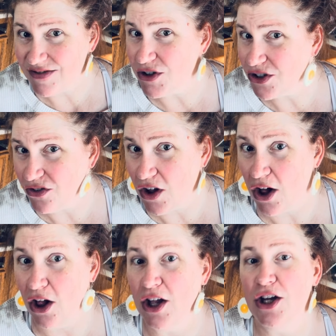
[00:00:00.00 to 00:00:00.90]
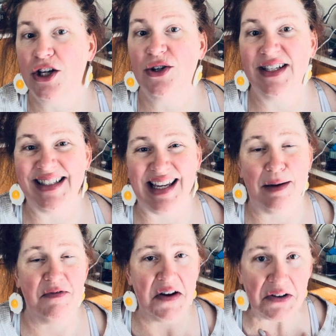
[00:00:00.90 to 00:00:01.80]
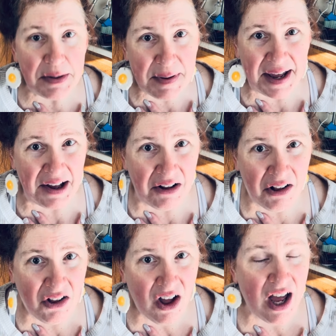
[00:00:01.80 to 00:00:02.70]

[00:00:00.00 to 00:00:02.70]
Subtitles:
first of all, you can see I'm very pale.